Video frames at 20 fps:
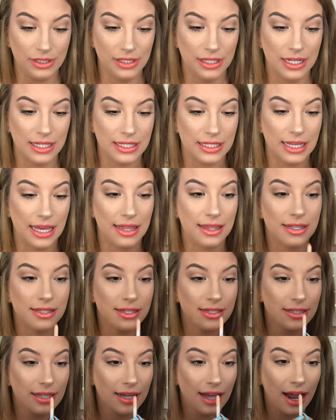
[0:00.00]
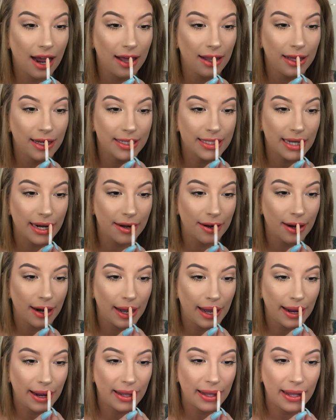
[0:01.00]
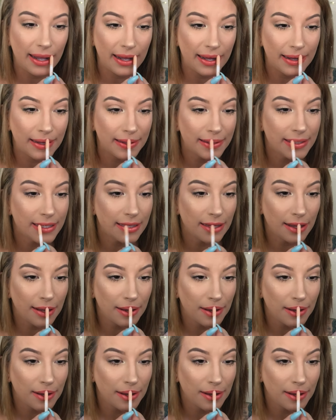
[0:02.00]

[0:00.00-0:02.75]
Let's see. And this is the Kylie Jenner High Gloss.